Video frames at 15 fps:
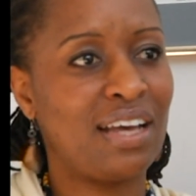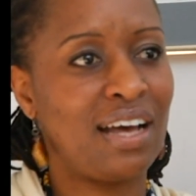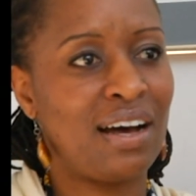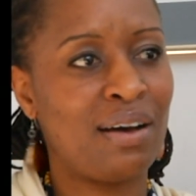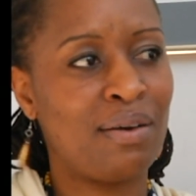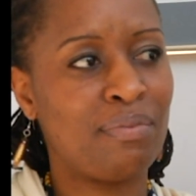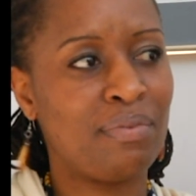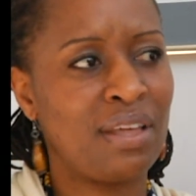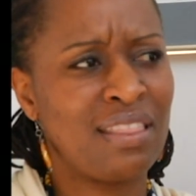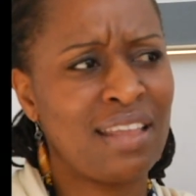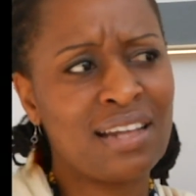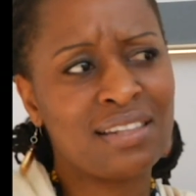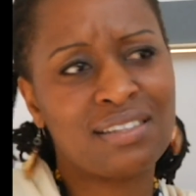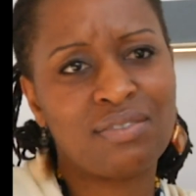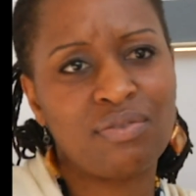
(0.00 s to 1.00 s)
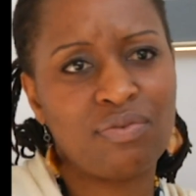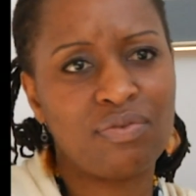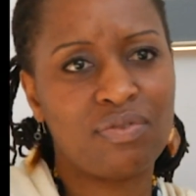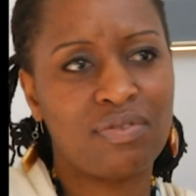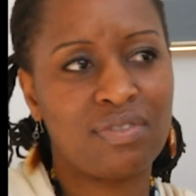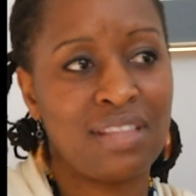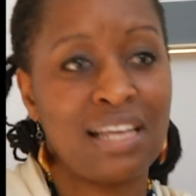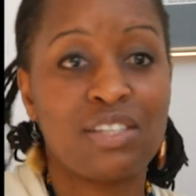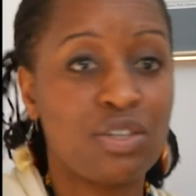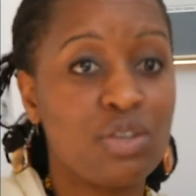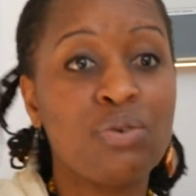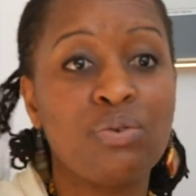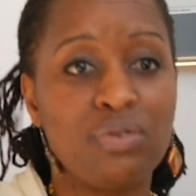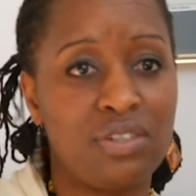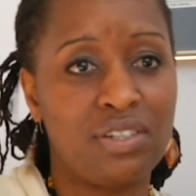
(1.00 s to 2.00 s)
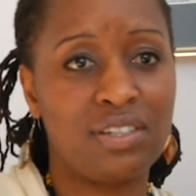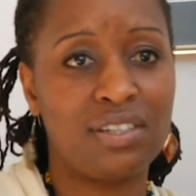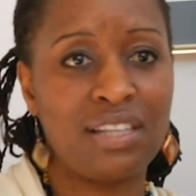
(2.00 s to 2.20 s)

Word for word: Um, and that's, that's huge.